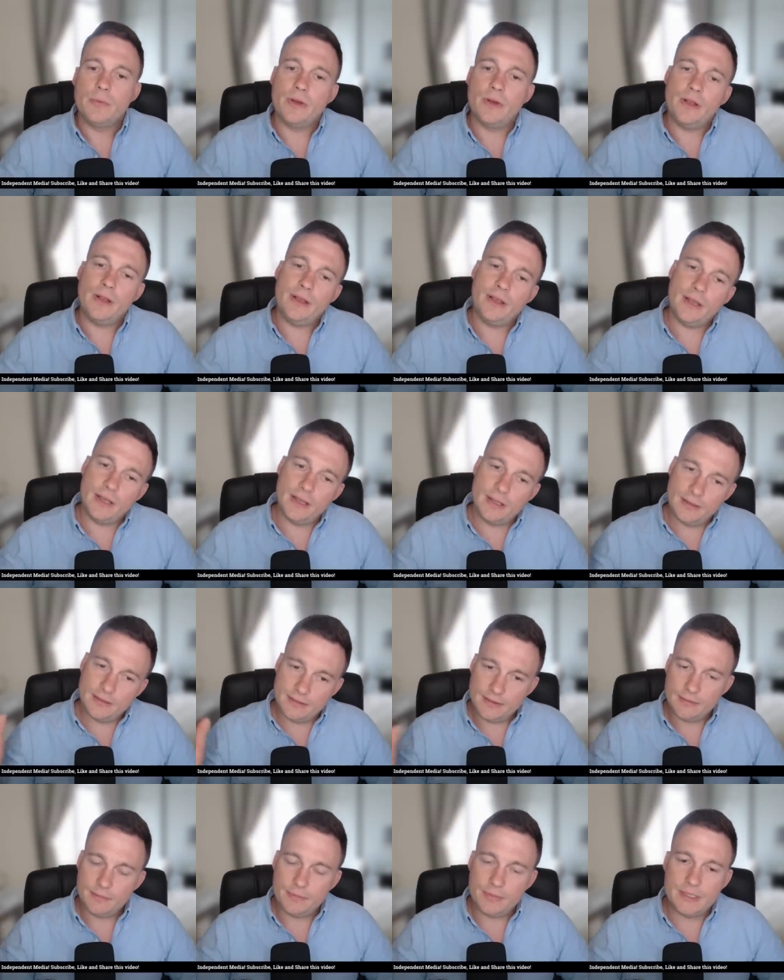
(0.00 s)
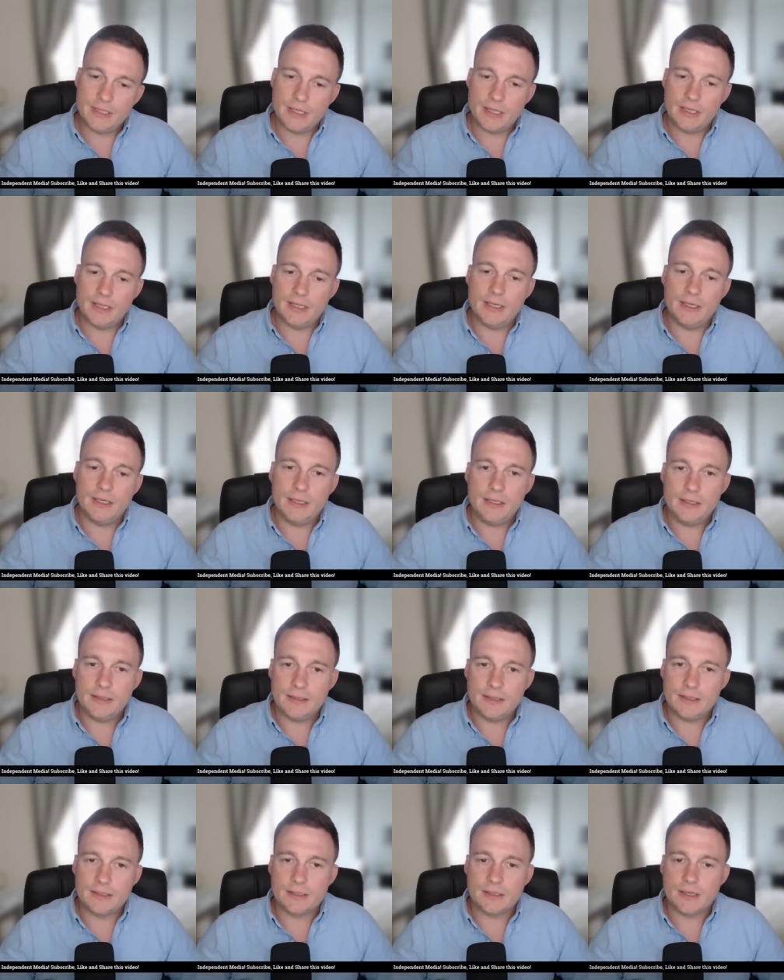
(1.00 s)
But in particularly
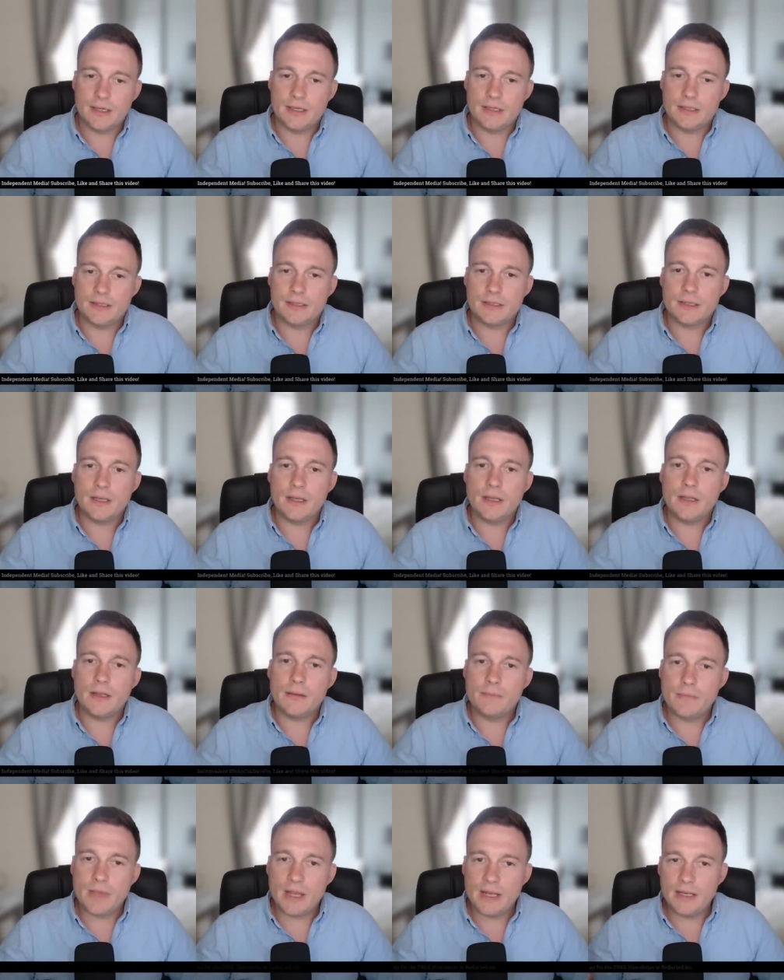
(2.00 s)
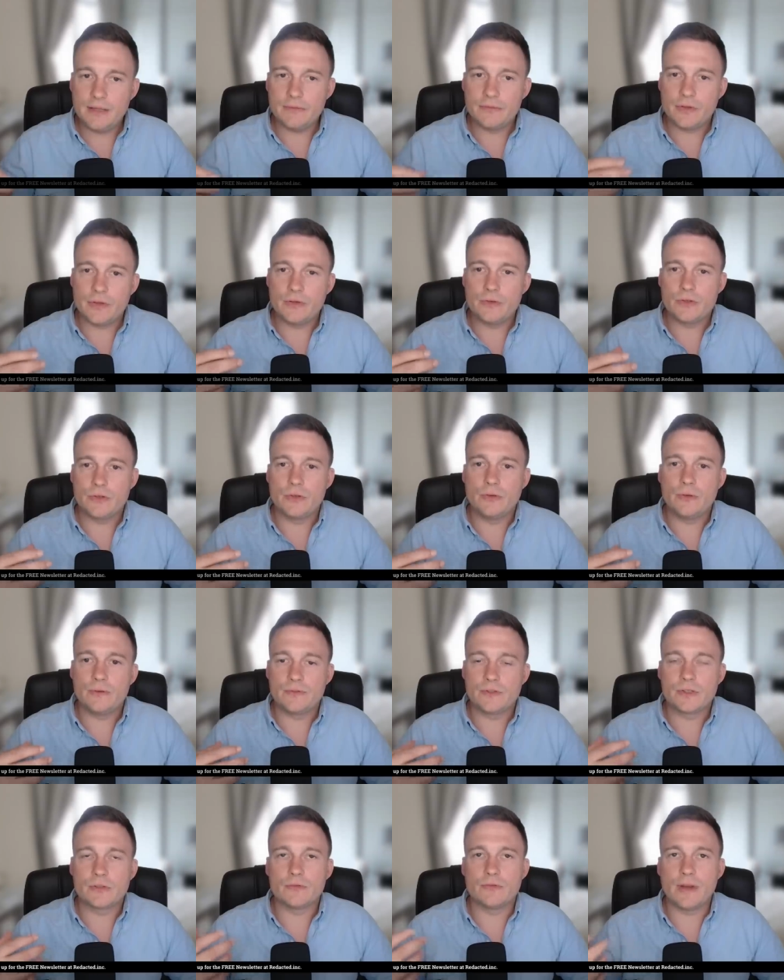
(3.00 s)
this case, many of those who
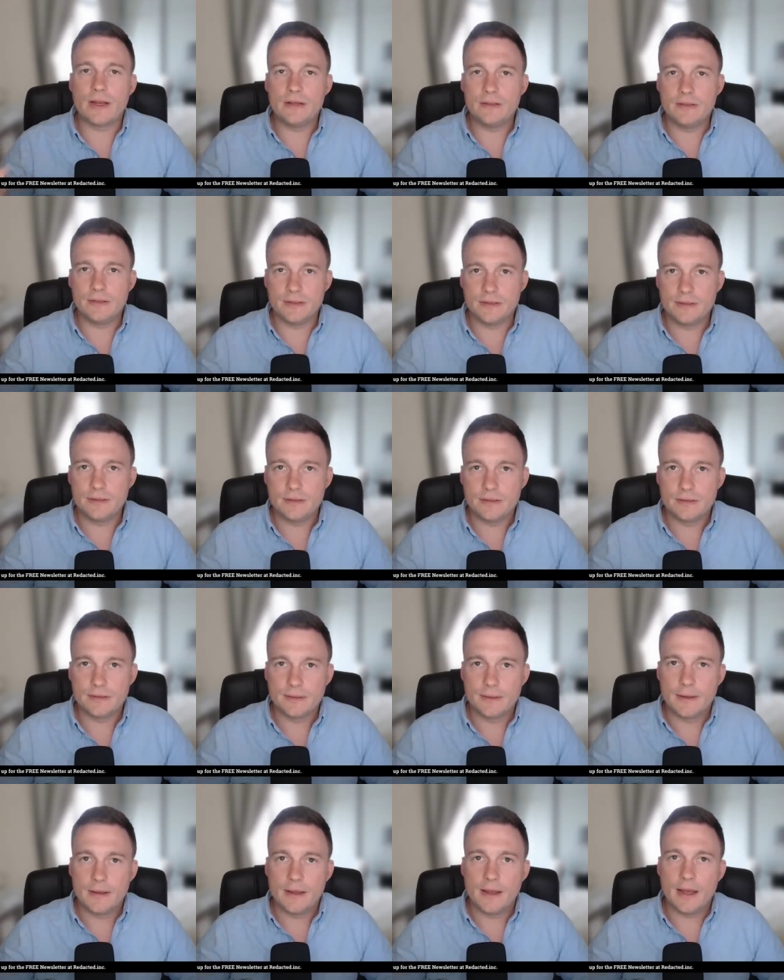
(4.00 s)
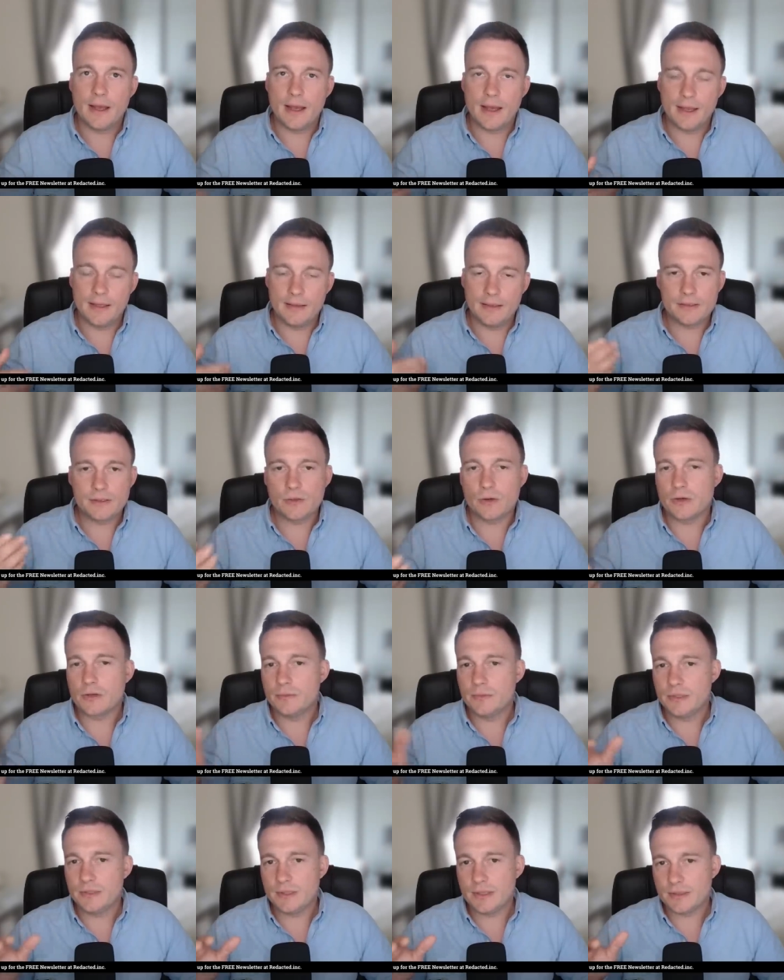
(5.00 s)
have surrendered uh, and this
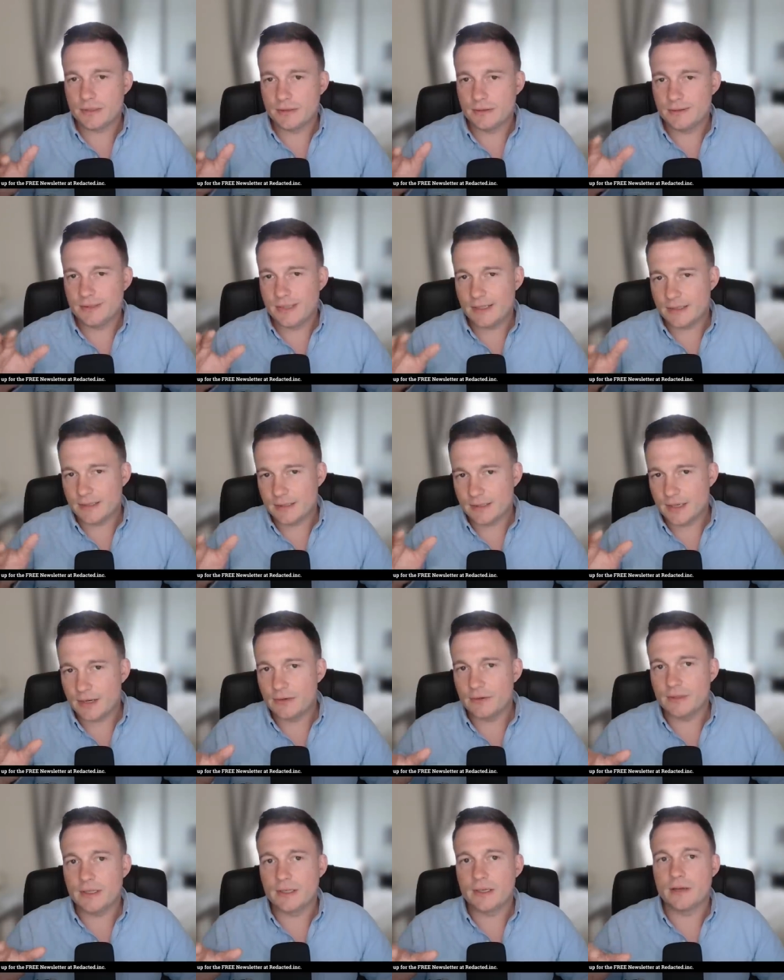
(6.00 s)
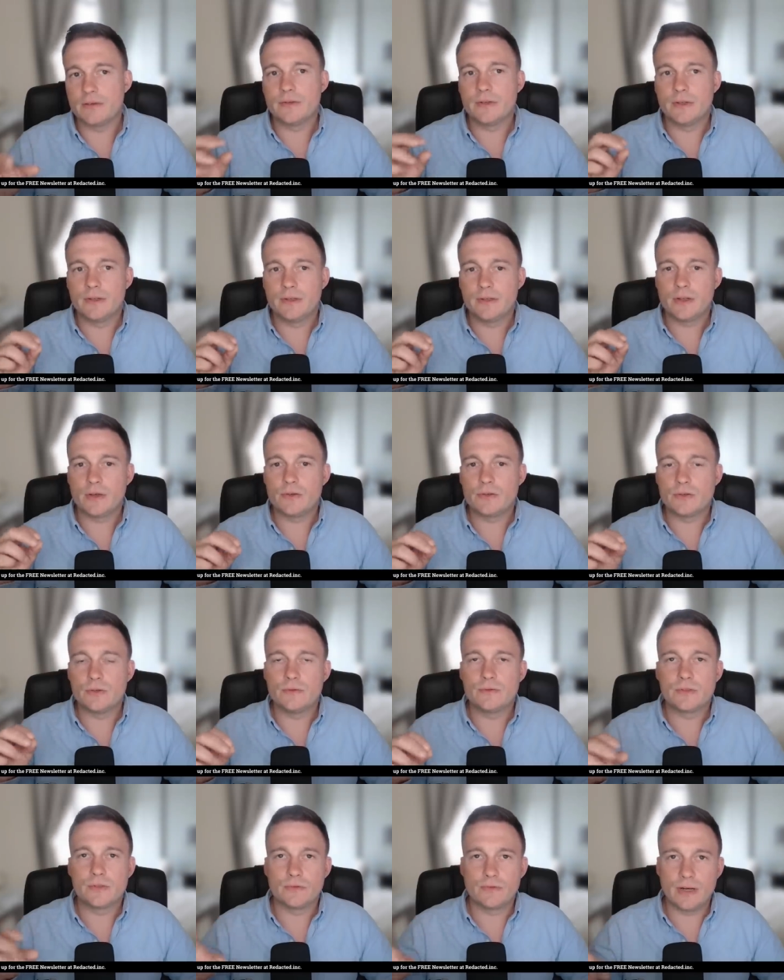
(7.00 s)
document doesn't necessarily cover those who
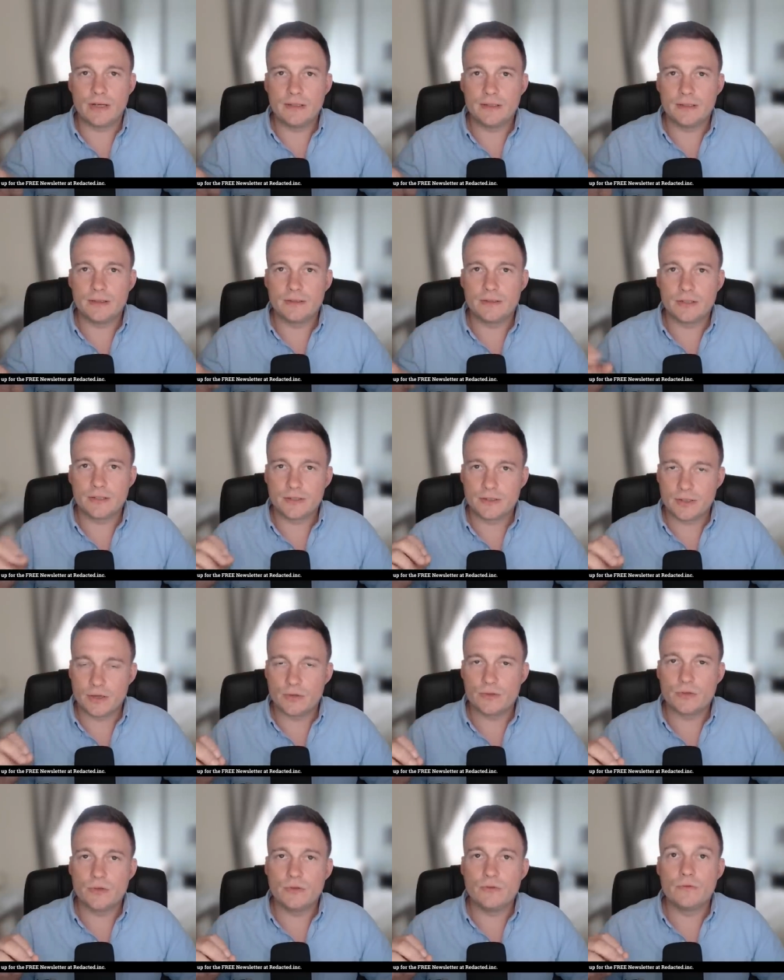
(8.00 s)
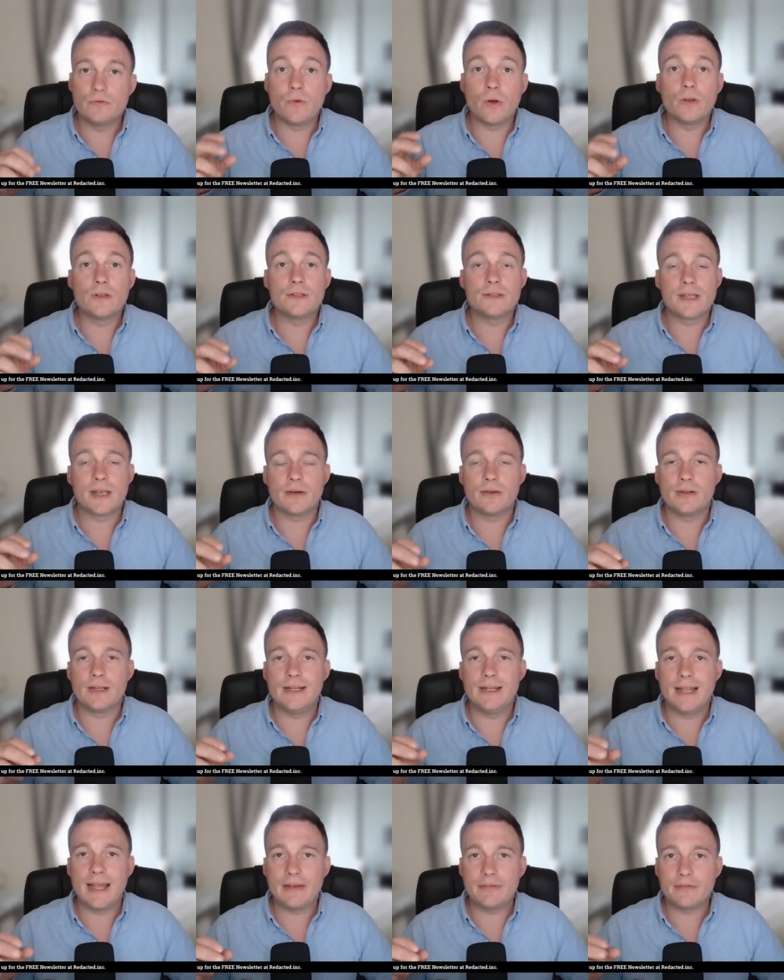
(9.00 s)
have surrendered, just those who
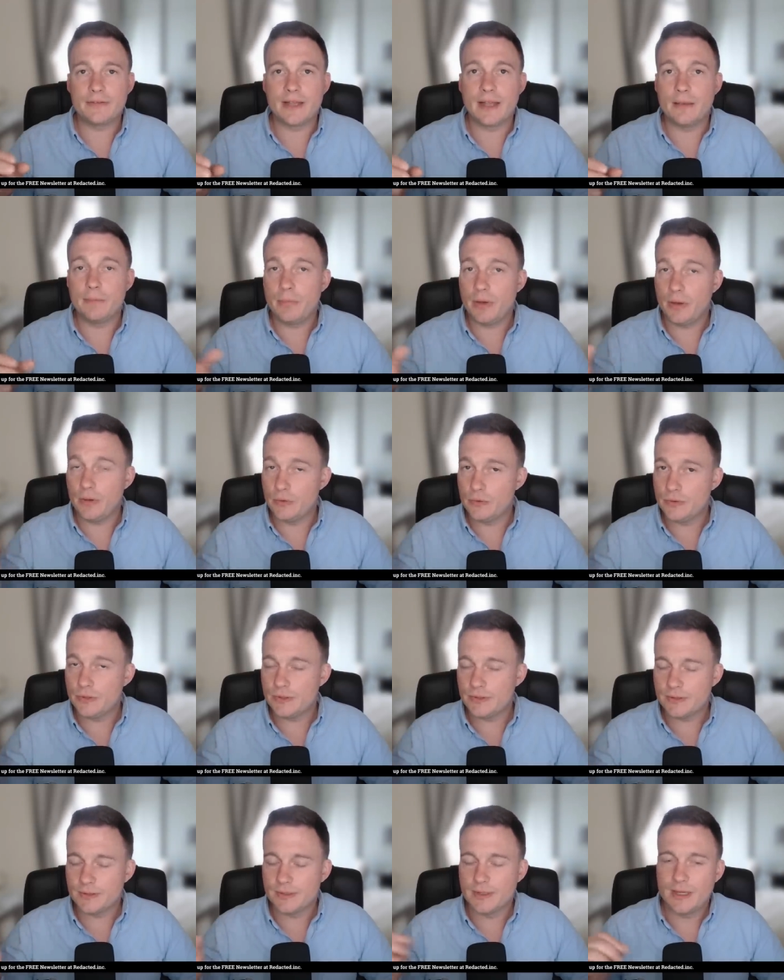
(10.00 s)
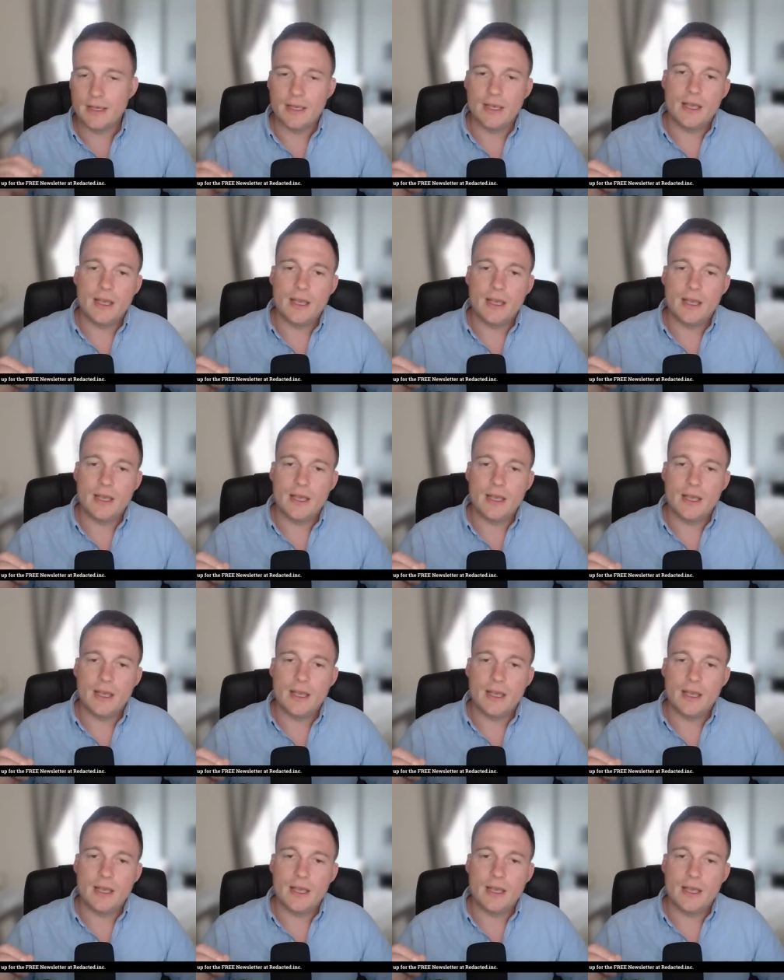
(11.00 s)
voluntarily left their posts.